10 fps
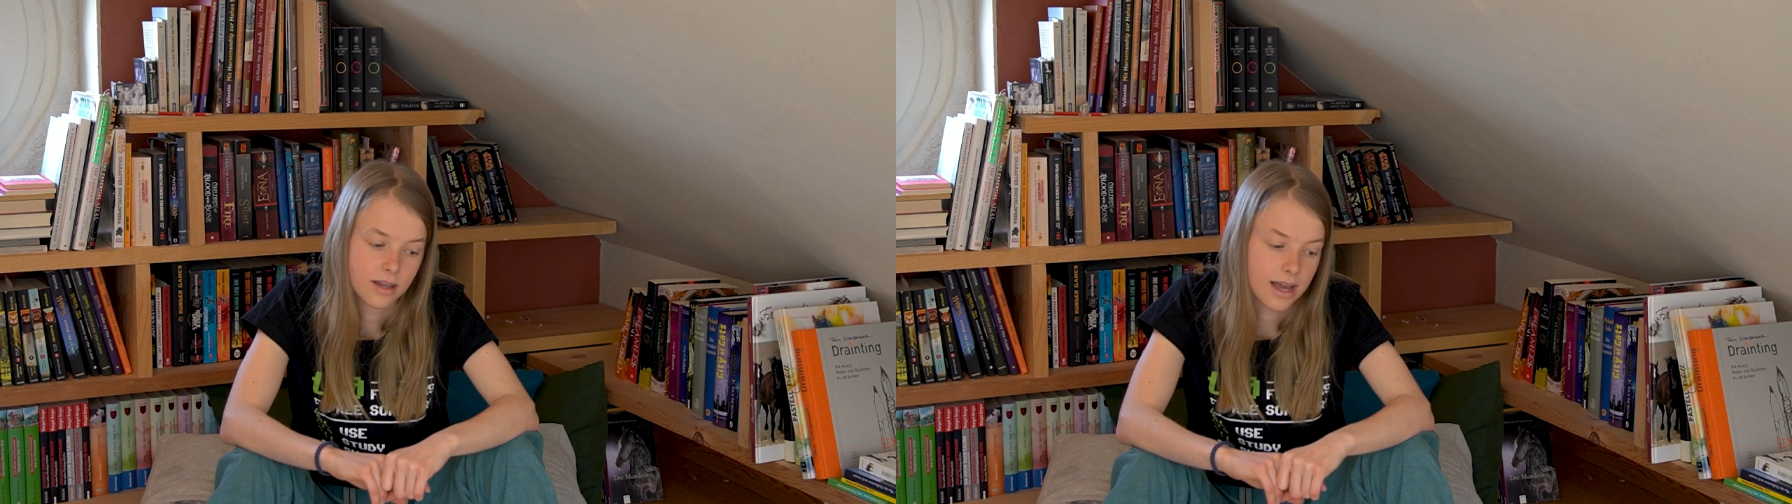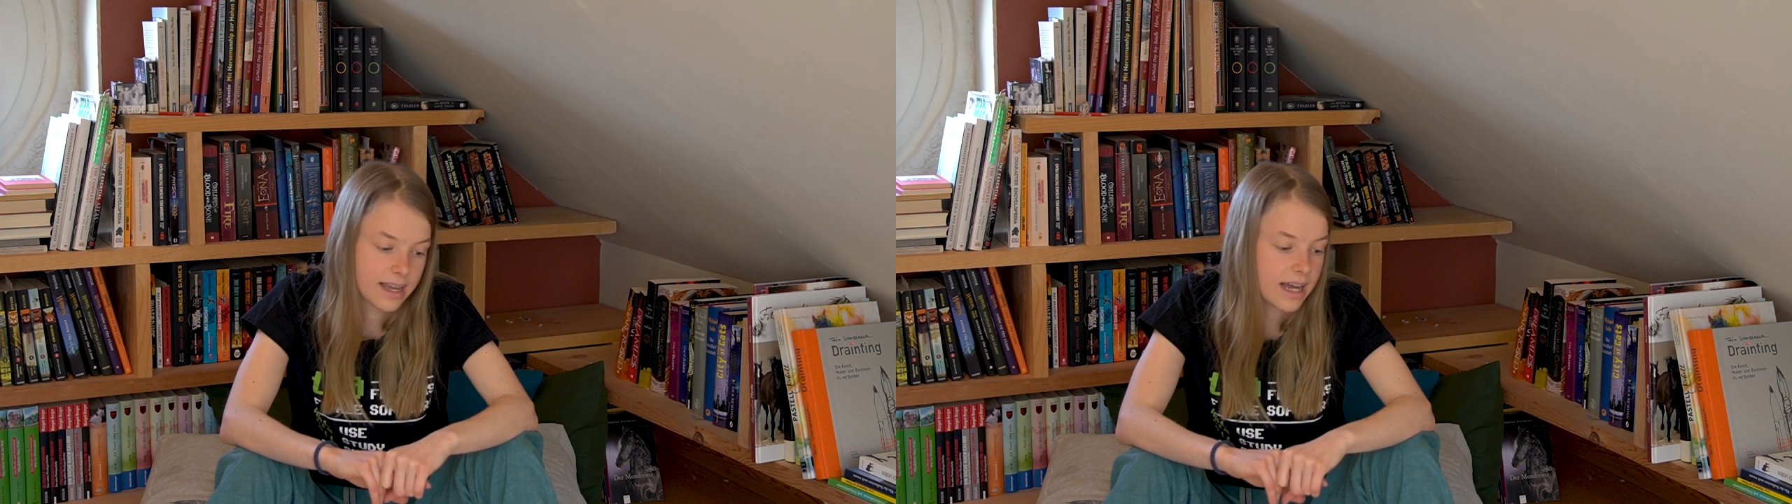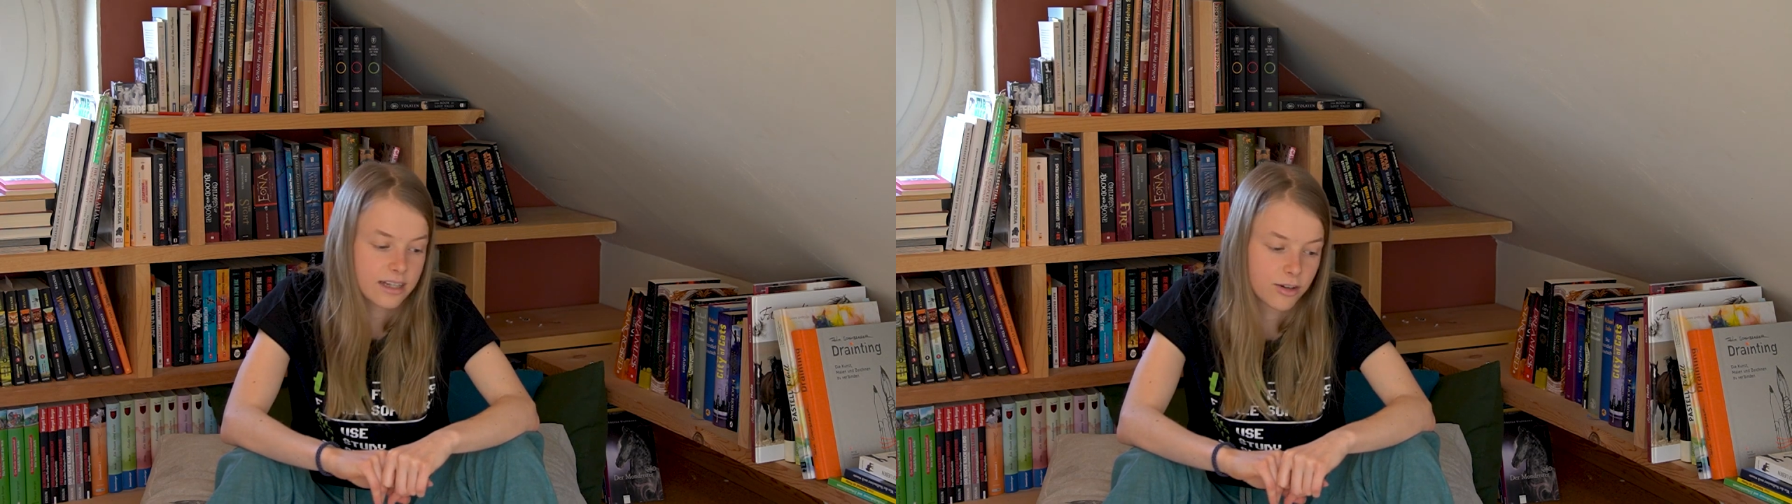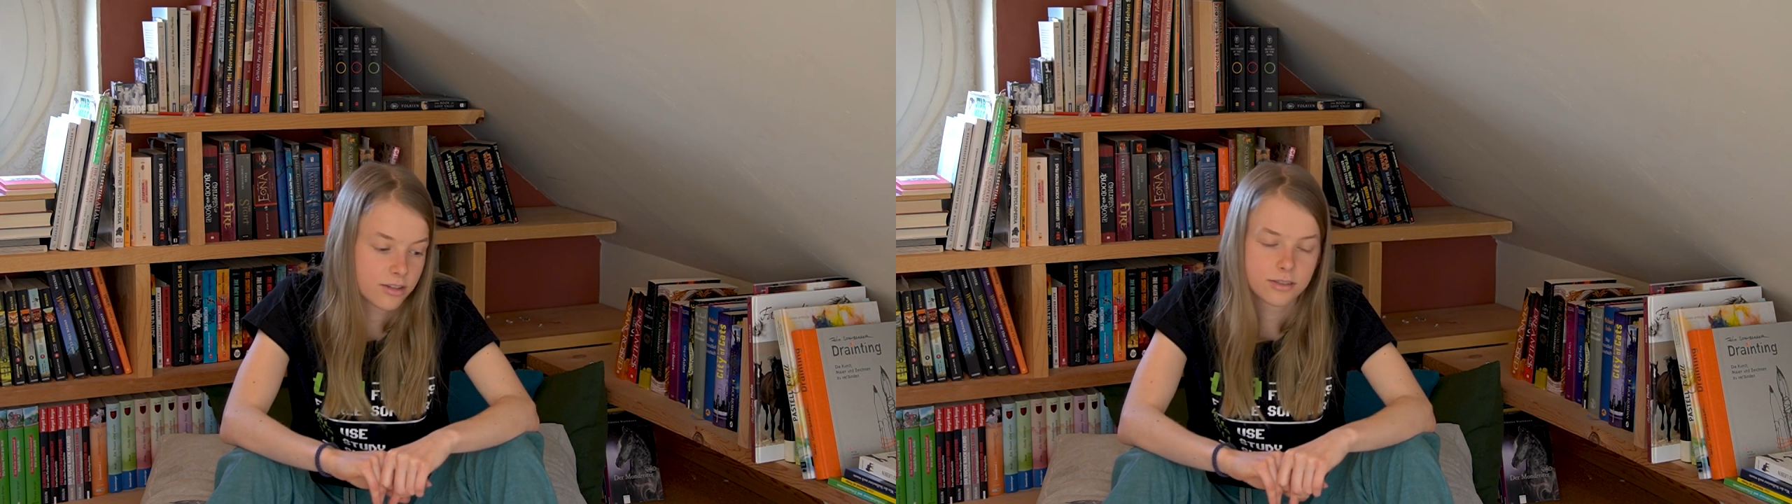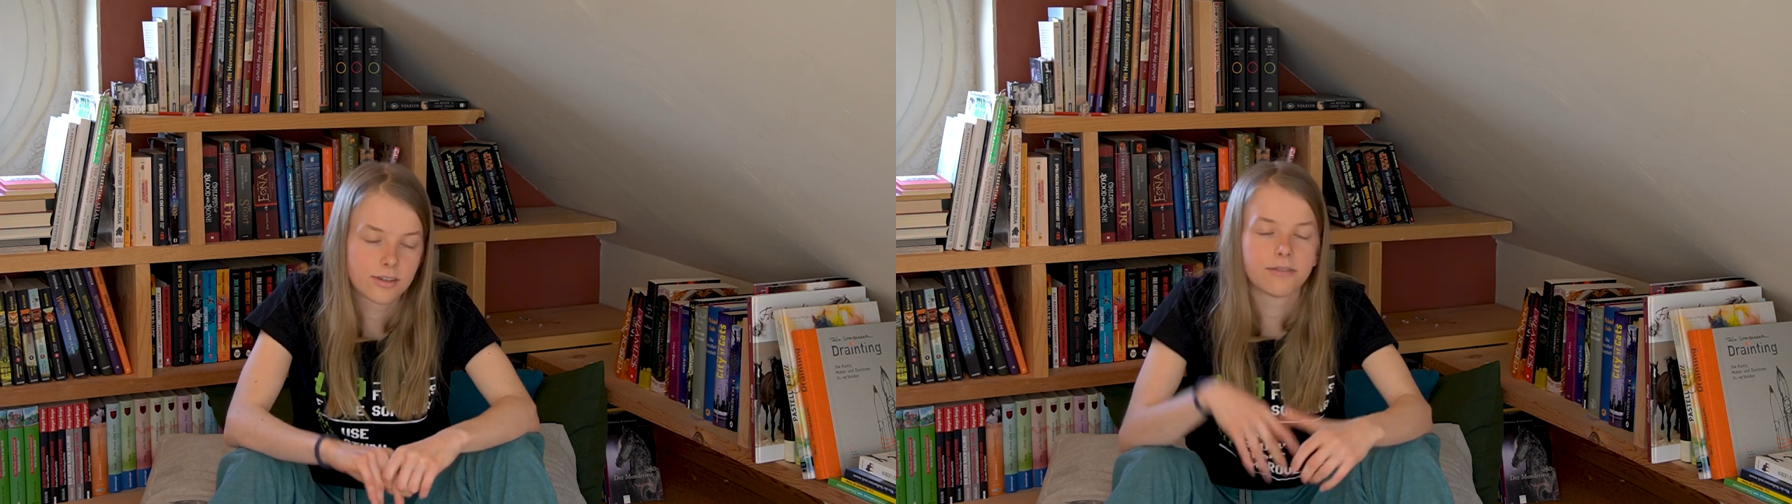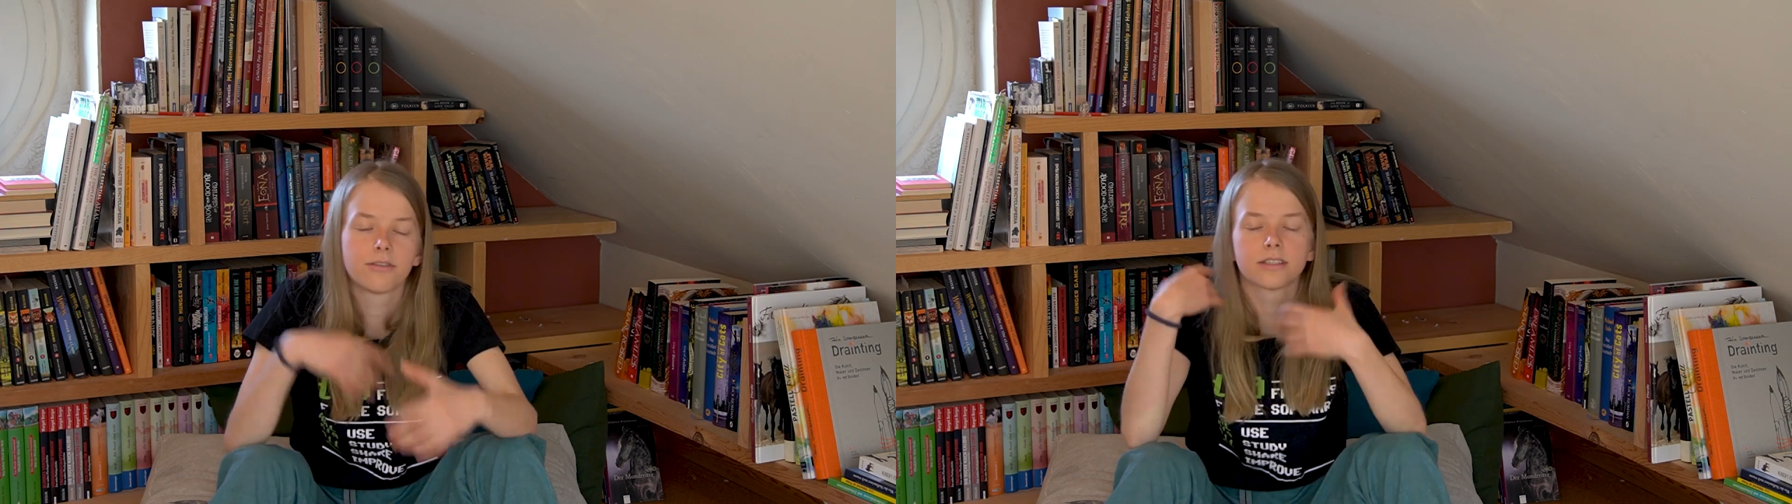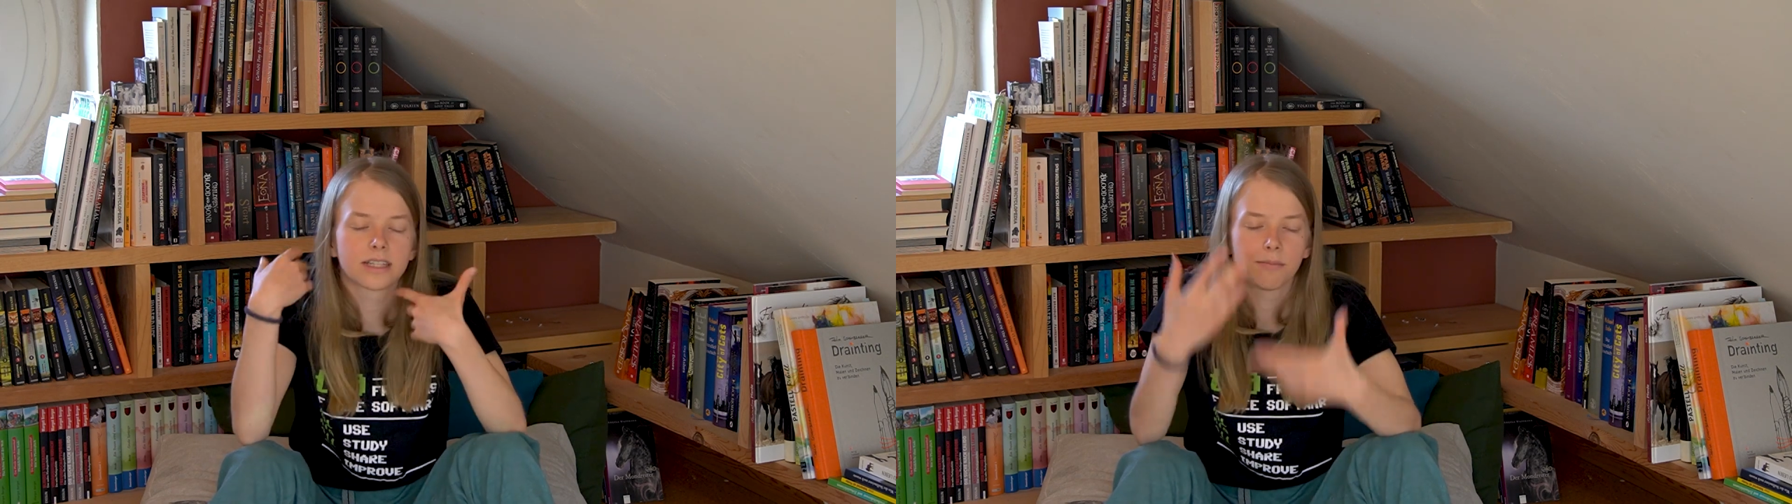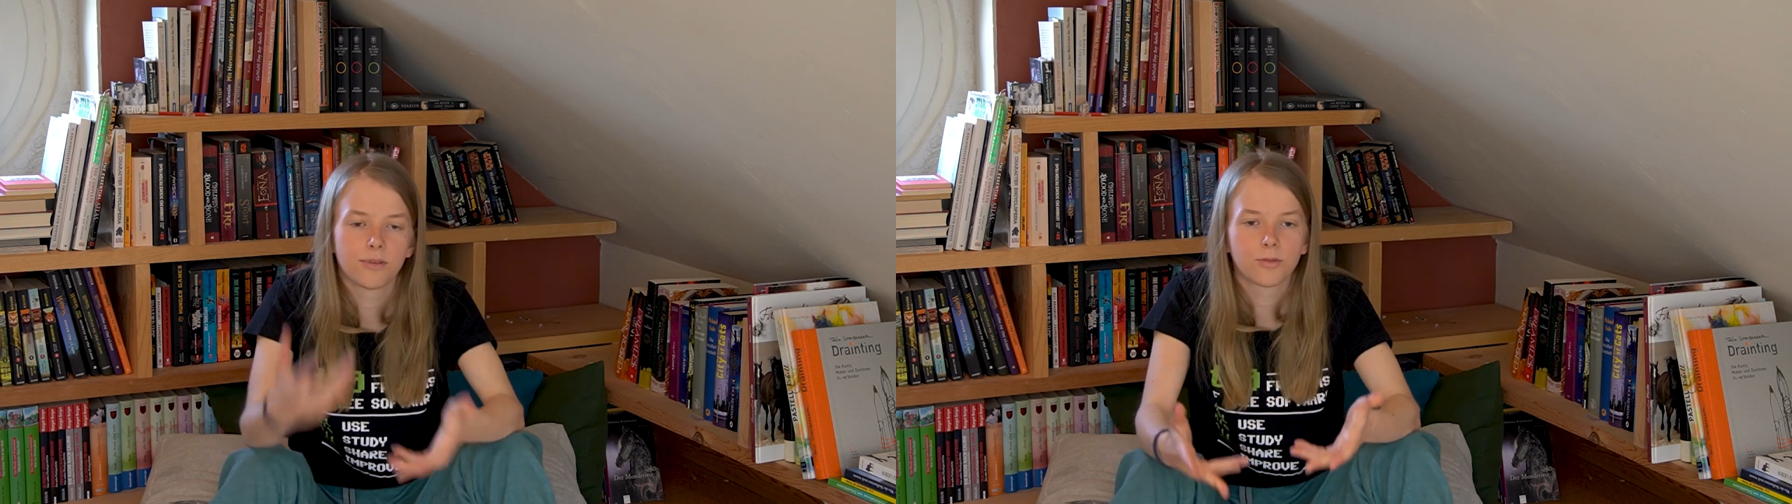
I can't concentrate, for example,